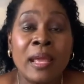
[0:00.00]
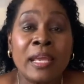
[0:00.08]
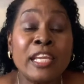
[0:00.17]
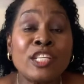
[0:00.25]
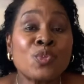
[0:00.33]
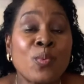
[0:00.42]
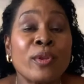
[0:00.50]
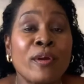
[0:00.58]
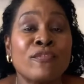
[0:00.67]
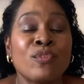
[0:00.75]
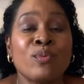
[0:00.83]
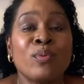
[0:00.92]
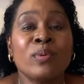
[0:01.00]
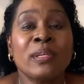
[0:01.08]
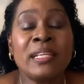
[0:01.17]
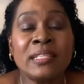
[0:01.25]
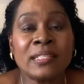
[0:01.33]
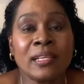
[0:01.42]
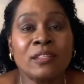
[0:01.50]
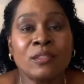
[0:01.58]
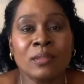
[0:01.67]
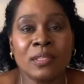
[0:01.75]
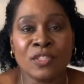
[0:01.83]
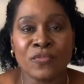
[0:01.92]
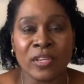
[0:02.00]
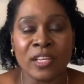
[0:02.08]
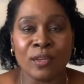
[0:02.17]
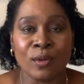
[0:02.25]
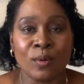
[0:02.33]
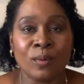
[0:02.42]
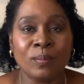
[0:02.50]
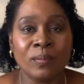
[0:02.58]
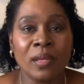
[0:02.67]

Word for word: each one of you who listen to this video